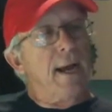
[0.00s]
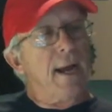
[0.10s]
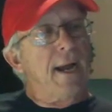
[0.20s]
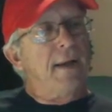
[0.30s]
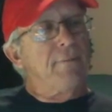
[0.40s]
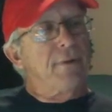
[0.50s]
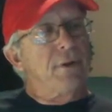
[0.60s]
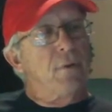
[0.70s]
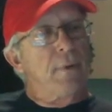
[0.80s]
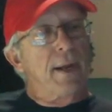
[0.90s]
I have the
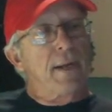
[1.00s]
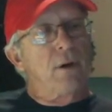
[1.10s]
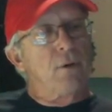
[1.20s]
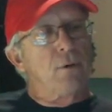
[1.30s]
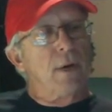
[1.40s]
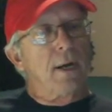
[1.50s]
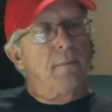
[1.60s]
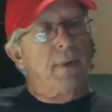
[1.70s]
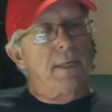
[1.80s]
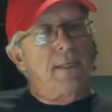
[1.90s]
Tobacco
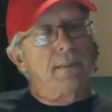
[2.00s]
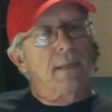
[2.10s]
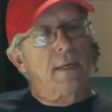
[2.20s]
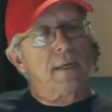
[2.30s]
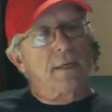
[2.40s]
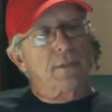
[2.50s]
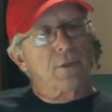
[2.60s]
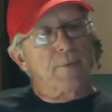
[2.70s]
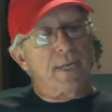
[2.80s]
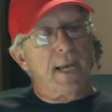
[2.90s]
Mini
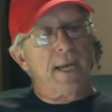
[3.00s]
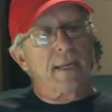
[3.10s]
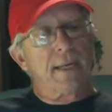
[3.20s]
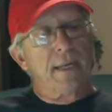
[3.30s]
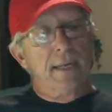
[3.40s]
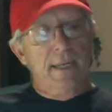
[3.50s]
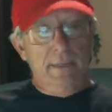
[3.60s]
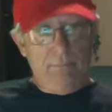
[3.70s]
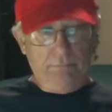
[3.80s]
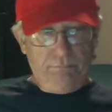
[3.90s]
Super Tank.
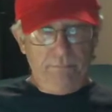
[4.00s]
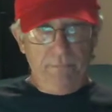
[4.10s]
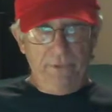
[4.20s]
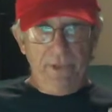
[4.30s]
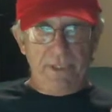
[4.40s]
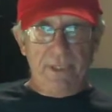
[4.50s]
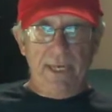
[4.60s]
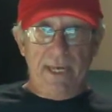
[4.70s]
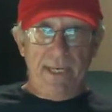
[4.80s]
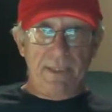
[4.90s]
This
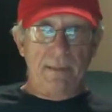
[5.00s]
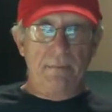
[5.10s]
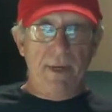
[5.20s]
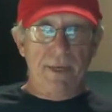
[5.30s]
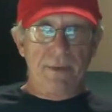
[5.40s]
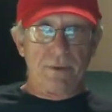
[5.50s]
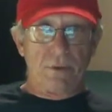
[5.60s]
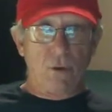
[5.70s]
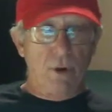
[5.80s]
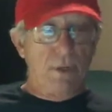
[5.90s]
thing has some major
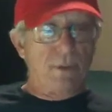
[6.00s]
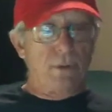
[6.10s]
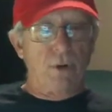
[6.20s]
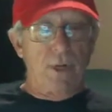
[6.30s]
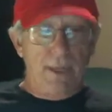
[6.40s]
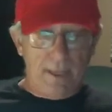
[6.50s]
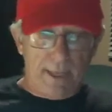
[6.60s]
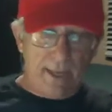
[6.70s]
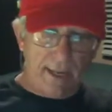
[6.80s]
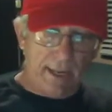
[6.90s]
coils on it,
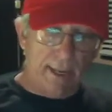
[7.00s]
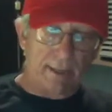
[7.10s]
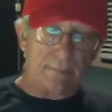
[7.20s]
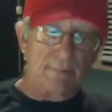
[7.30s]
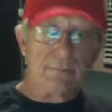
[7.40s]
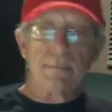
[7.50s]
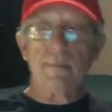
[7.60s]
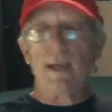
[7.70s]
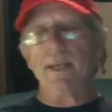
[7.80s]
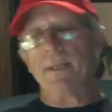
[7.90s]
and I